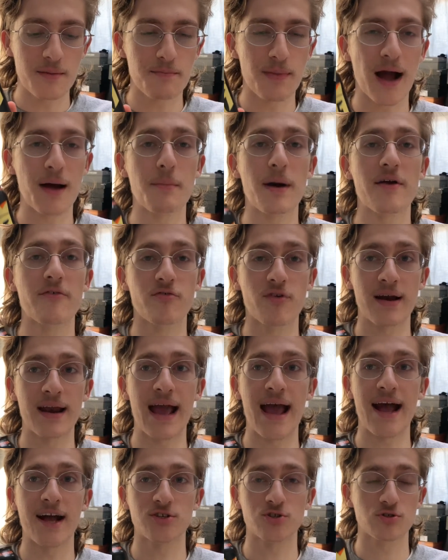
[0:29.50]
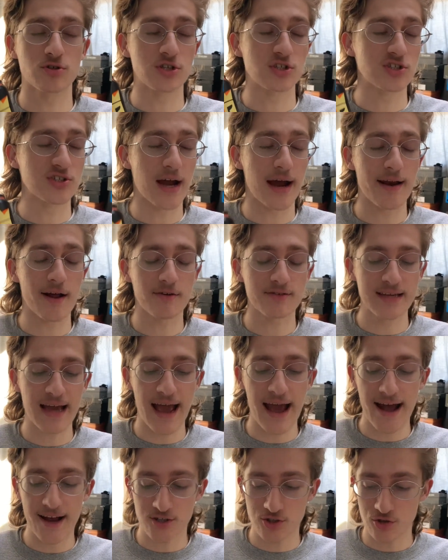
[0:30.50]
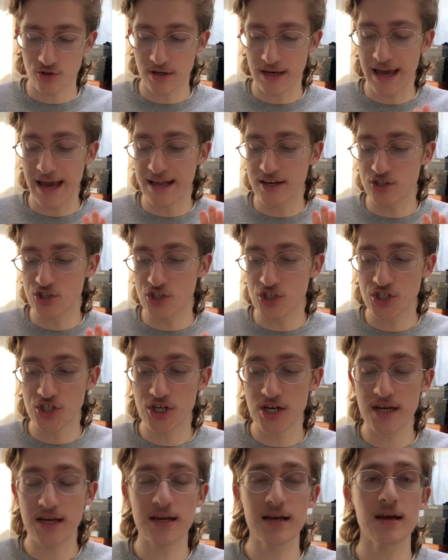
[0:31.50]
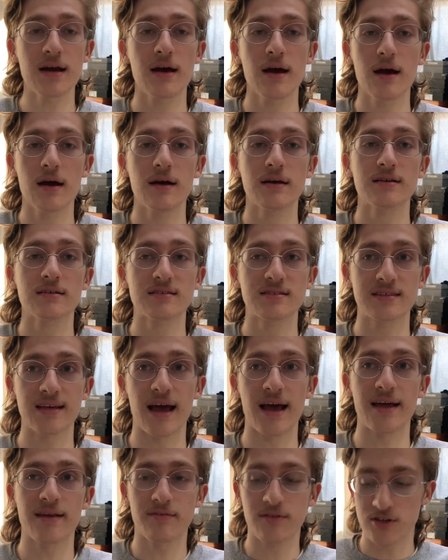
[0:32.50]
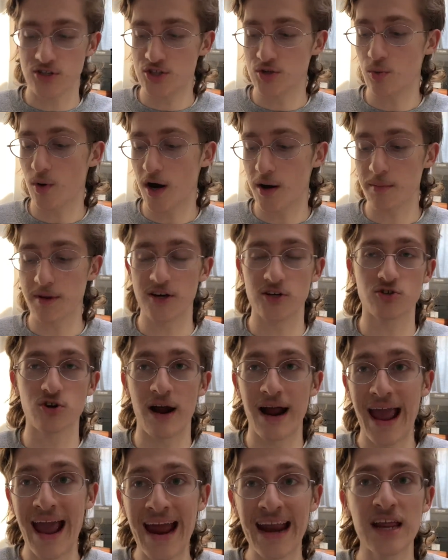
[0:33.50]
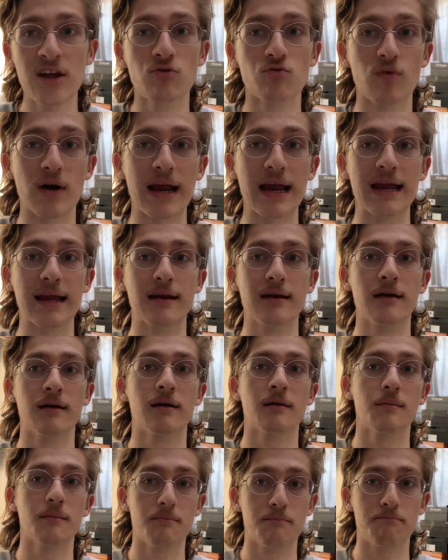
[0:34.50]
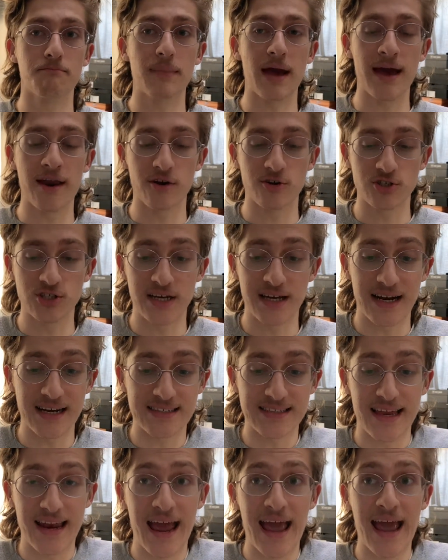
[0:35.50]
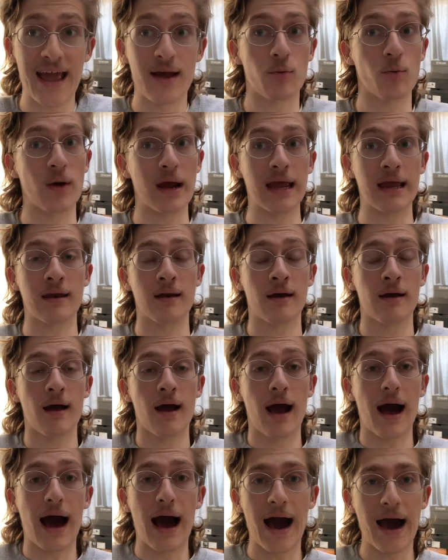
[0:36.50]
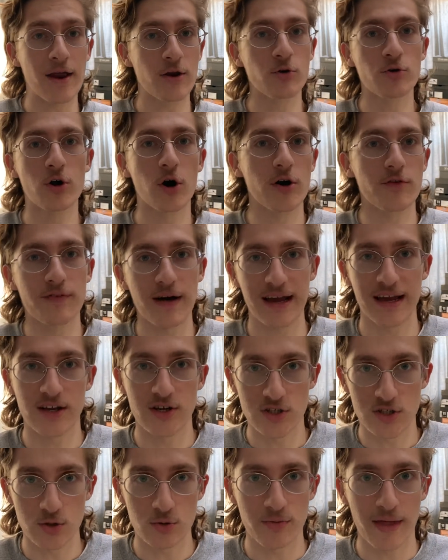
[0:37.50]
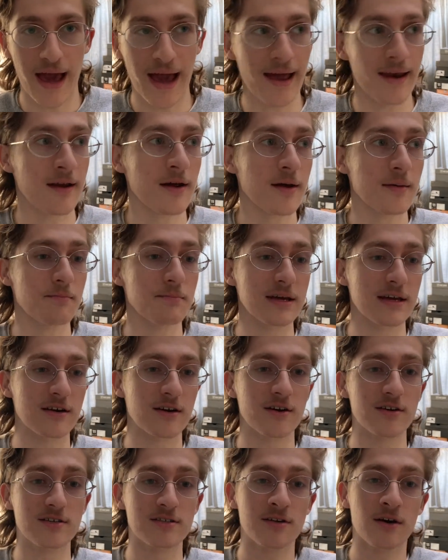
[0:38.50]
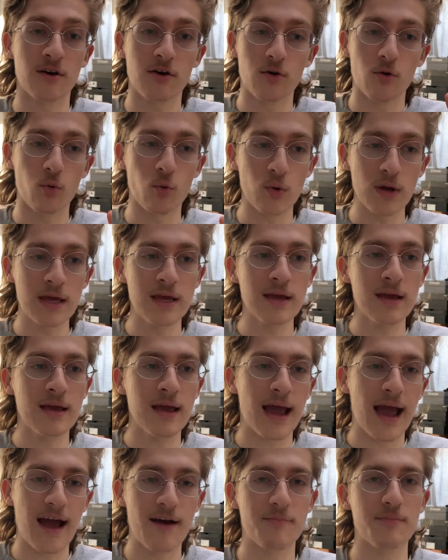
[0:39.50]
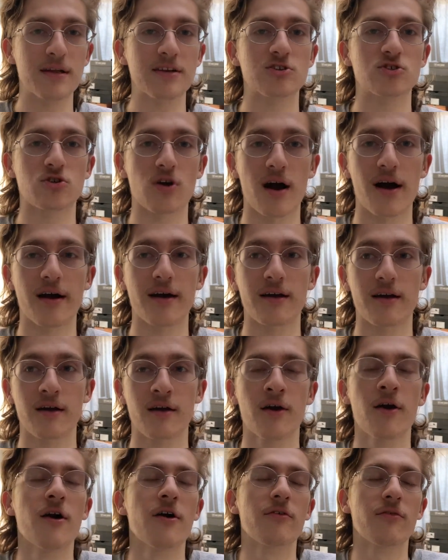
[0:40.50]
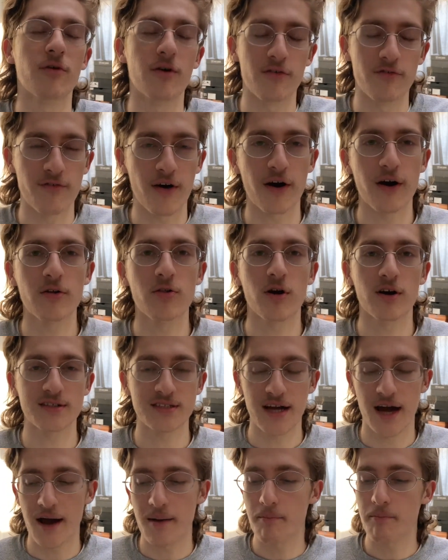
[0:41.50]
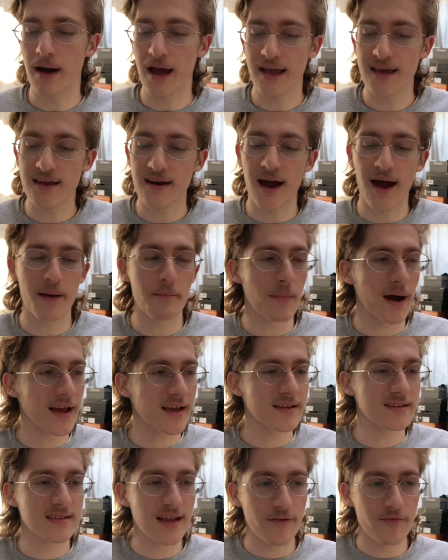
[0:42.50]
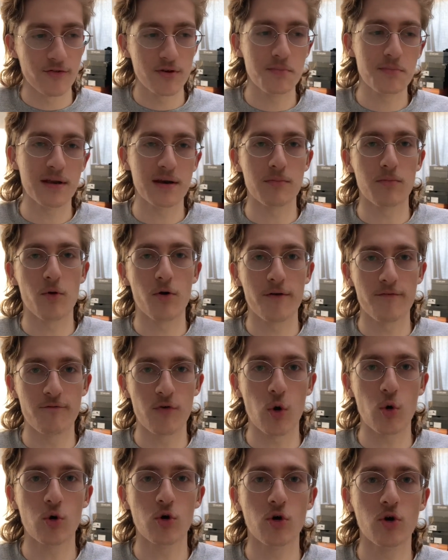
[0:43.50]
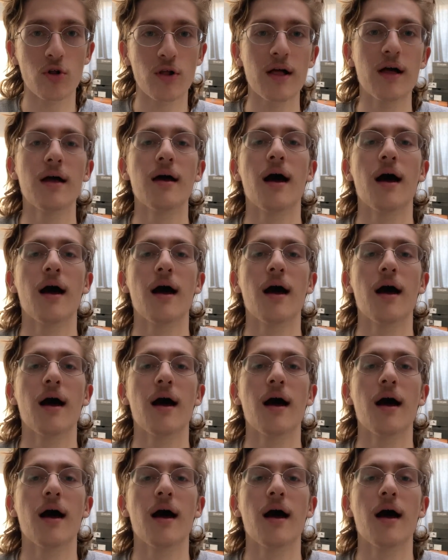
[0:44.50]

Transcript: by my friend Ashley. Shout out to Ashley. And she said that she wanted me to try any Rain energy. And I said, hey, wait, I don't know if I can do that, because we have been trying for a very long time. Mike and I, Mike has definitely been a more vocal